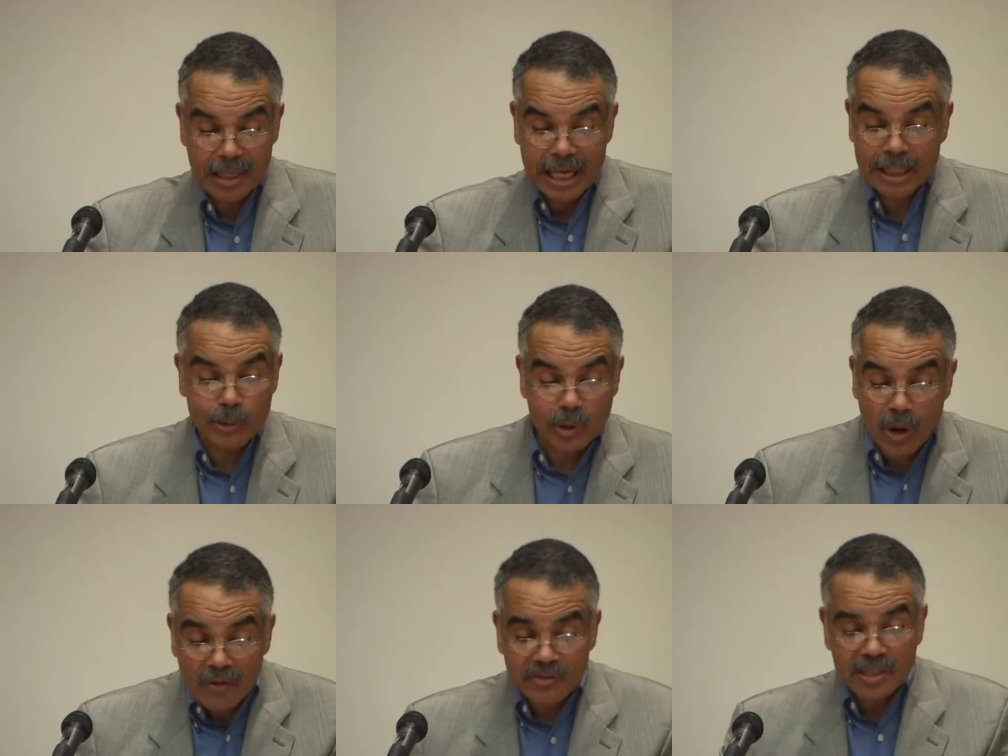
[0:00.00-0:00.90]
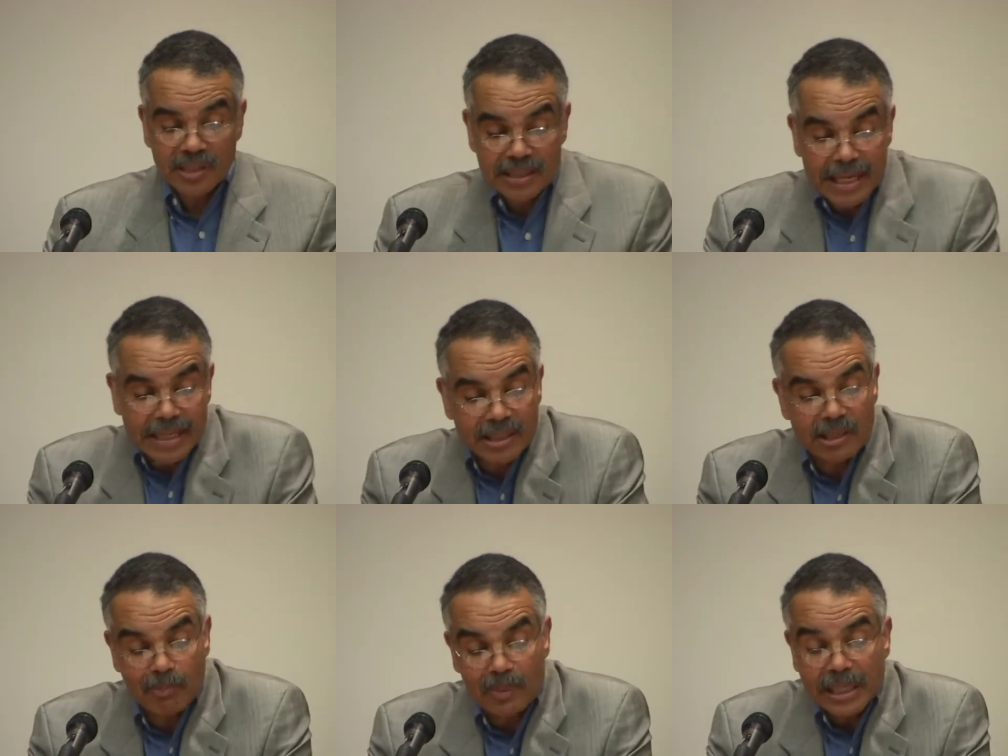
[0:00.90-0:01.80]
and he would often stand as
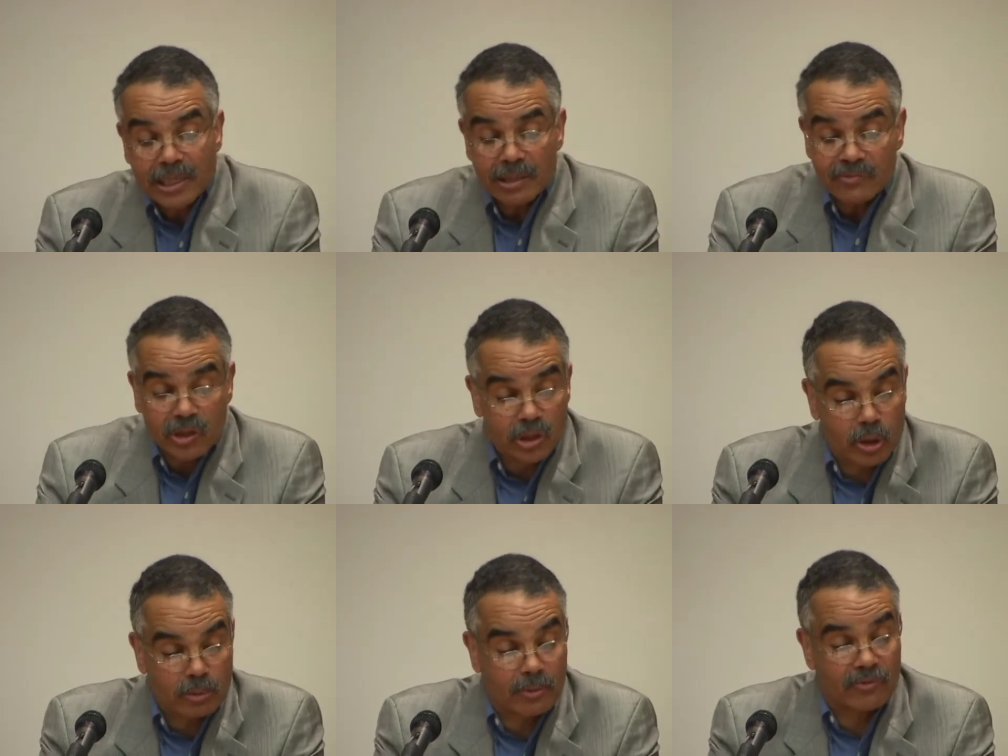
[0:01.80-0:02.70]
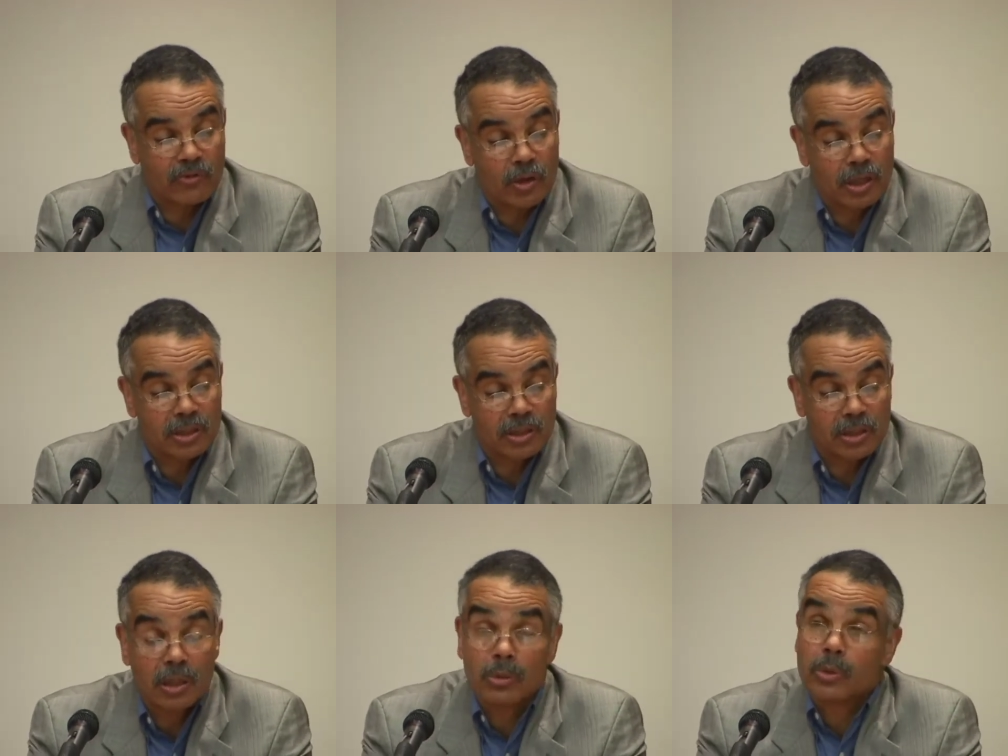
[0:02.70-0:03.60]
a beacon of discernment for us
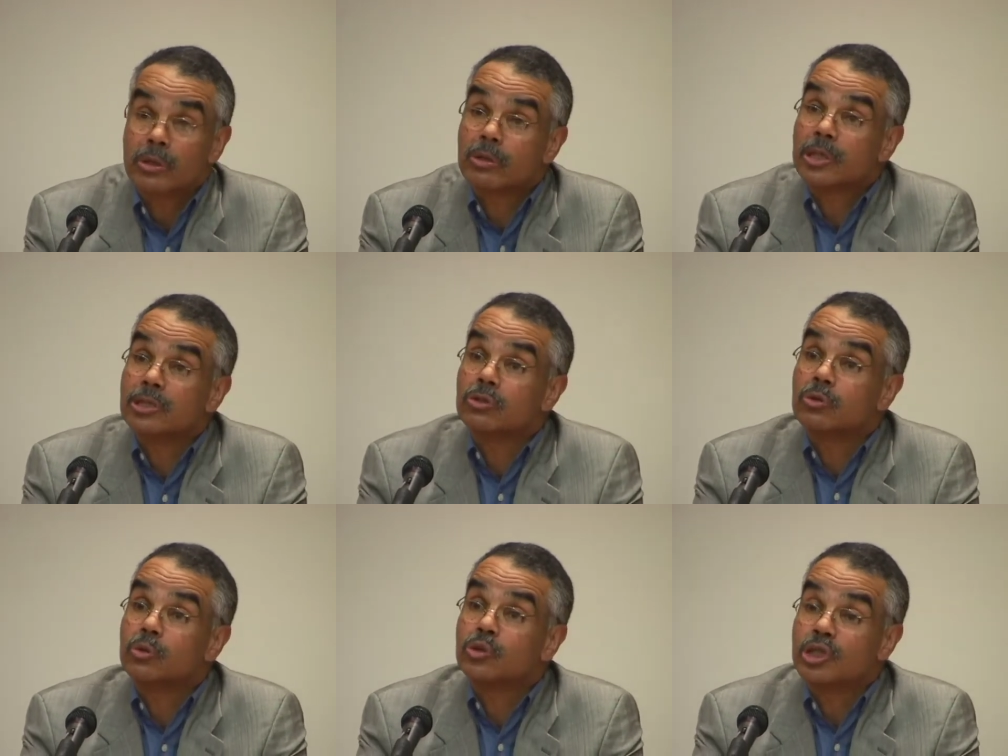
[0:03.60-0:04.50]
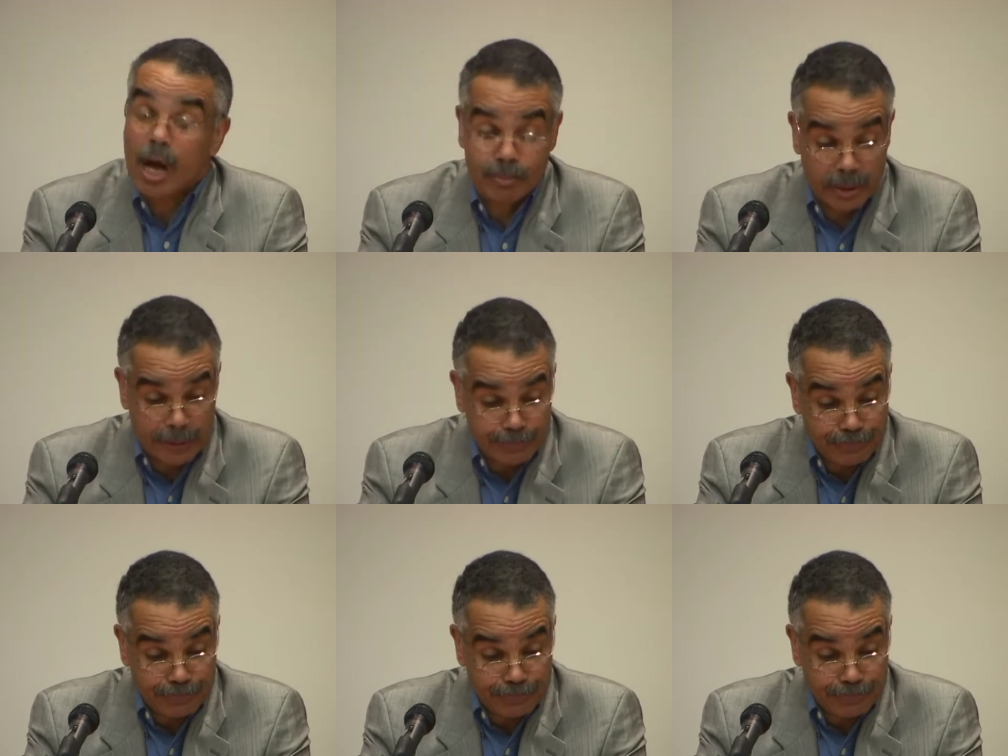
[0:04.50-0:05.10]
when things grew choppy.